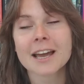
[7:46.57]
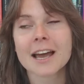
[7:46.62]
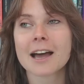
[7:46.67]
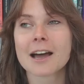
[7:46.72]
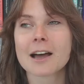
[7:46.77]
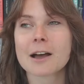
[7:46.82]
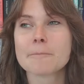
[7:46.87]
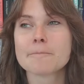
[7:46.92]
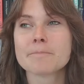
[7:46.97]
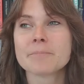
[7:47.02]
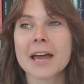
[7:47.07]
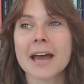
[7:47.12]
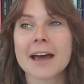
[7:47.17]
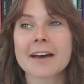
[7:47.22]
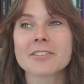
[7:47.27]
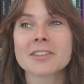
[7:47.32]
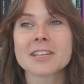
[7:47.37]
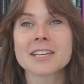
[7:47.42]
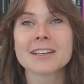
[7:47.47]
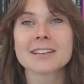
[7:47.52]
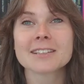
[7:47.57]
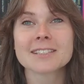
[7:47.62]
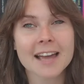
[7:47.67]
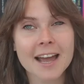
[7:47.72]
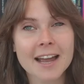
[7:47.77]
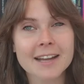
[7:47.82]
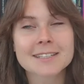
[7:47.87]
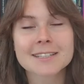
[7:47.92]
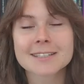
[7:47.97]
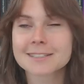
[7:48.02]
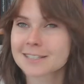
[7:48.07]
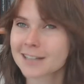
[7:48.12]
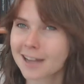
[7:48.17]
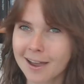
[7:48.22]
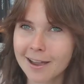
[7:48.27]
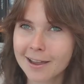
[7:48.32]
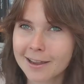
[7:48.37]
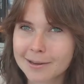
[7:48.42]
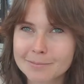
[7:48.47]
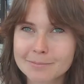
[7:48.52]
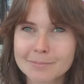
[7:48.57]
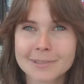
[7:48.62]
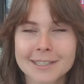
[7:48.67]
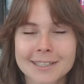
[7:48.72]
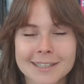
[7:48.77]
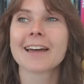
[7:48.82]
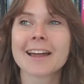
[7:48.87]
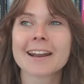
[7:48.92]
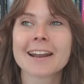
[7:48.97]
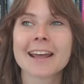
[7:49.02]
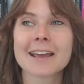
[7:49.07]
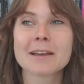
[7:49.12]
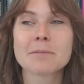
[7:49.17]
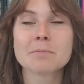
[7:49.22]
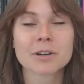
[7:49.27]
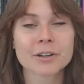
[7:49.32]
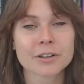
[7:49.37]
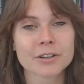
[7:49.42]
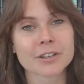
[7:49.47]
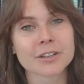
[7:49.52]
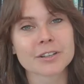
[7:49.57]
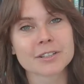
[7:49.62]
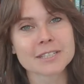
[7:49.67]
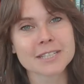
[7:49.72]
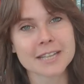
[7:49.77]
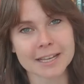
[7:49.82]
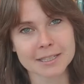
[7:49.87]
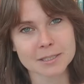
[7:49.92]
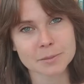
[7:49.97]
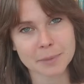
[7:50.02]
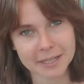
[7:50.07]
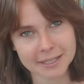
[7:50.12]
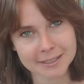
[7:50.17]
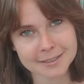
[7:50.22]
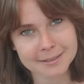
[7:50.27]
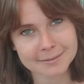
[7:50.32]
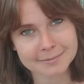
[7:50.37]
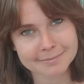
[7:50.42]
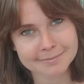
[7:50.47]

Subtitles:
at the exact time that a murder takes place.